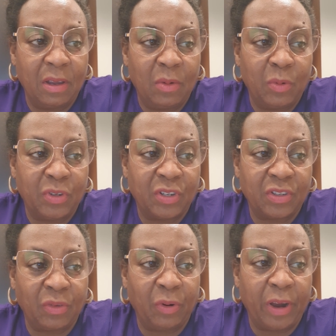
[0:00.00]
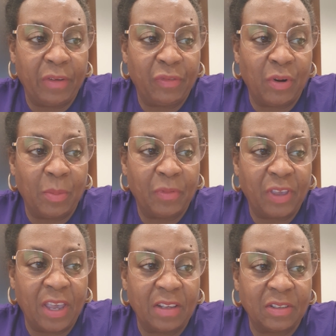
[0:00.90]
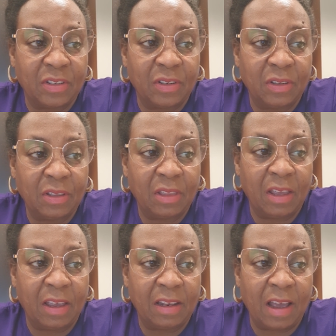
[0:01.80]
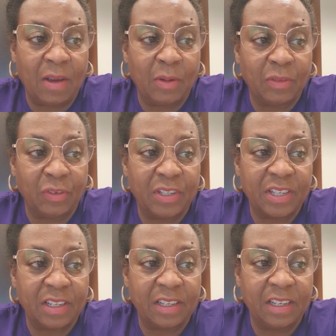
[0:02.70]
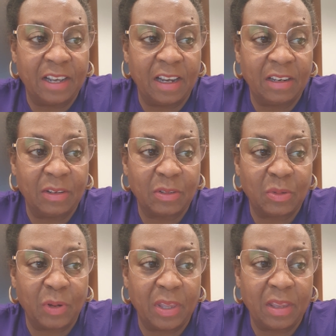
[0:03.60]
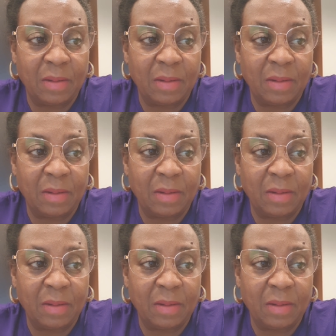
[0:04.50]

which is a rare form of cancer that I was recently diagnosed with.